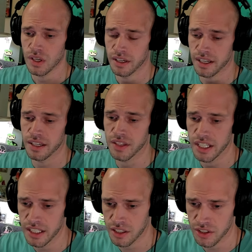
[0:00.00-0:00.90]
And again, the
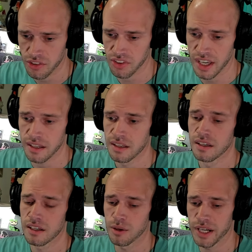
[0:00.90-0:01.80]
English set
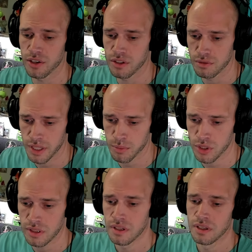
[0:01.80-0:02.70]
coming out in
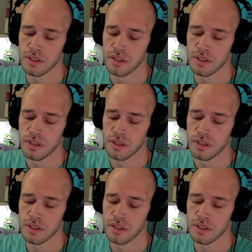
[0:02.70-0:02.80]
November